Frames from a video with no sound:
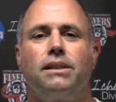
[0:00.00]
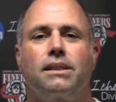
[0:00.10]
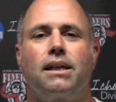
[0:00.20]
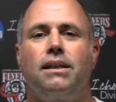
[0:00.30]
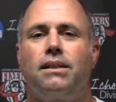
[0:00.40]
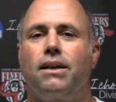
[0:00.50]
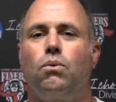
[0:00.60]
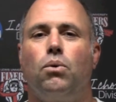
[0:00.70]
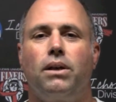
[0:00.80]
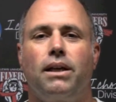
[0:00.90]
We just got to take
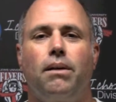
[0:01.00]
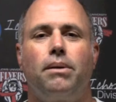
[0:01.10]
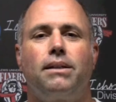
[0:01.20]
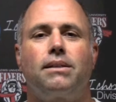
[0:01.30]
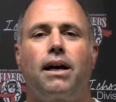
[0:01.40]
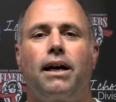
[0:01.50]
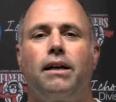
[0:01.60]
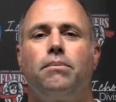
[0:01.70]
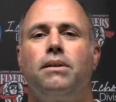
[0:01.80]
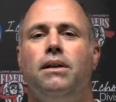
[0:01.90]
one game at a
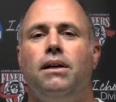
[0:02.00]
time,